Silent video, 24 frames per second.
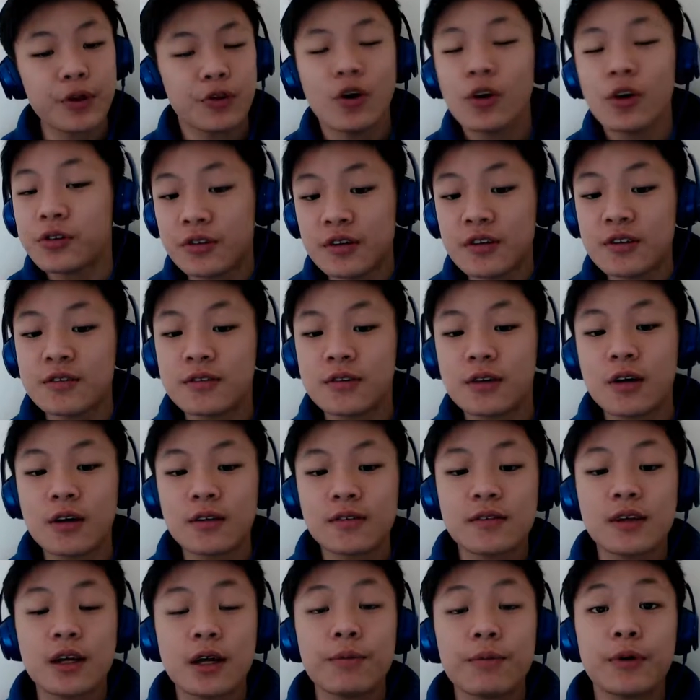but not this
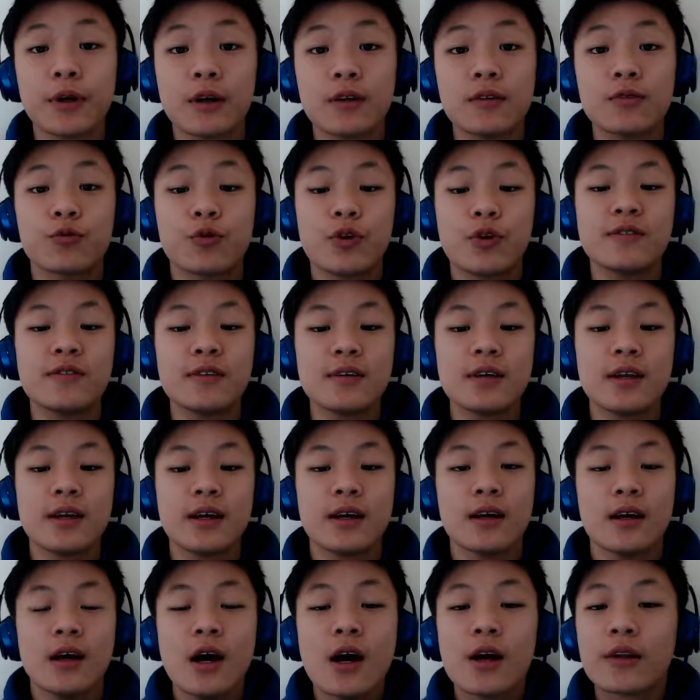Thursday because
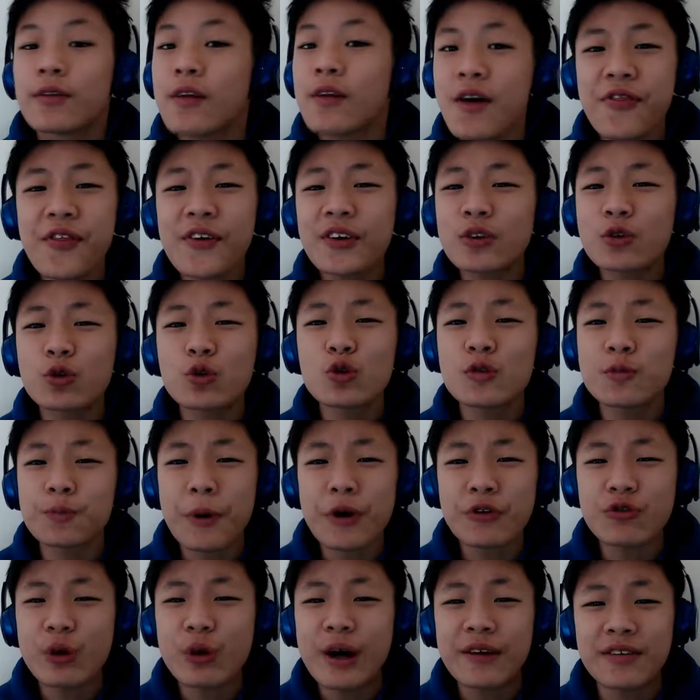recently nothing too
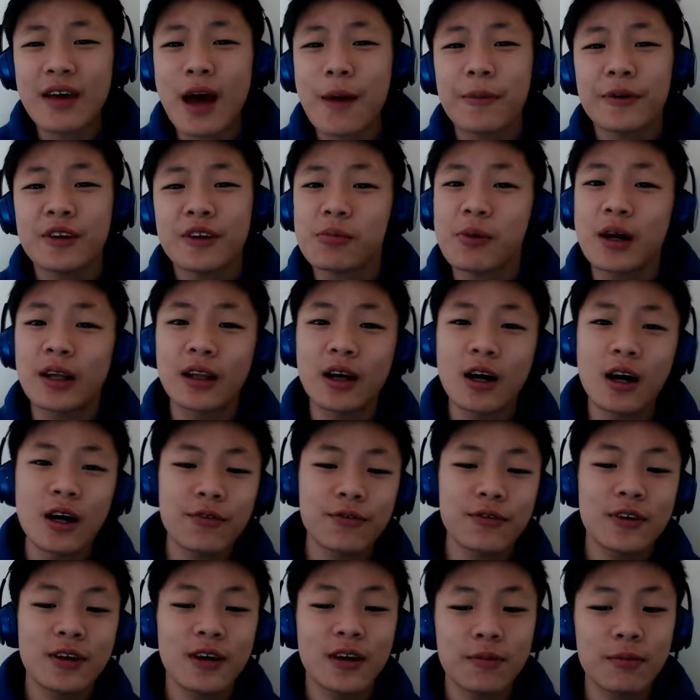special has happened in my
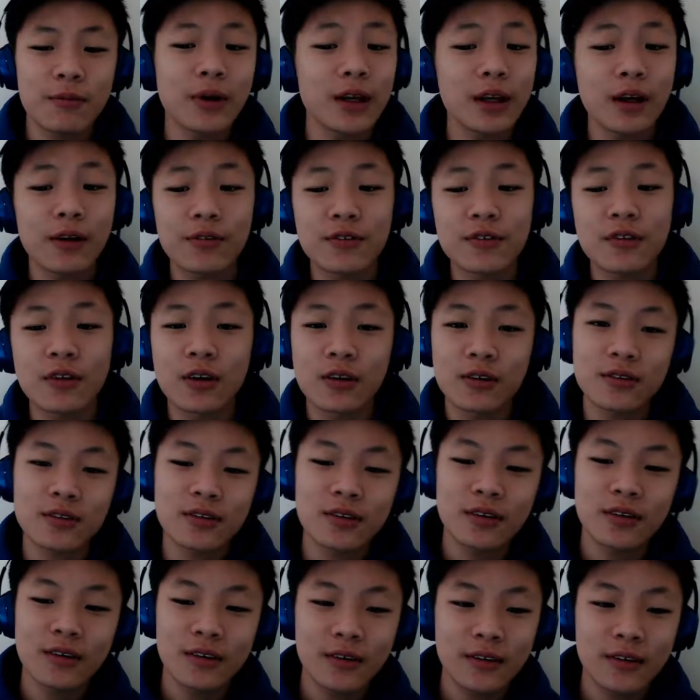life. Yeah, my life
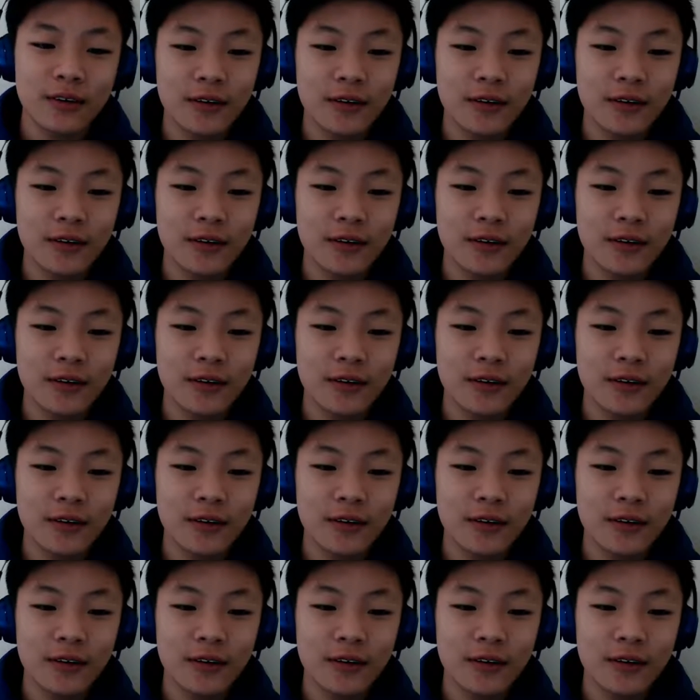sucks.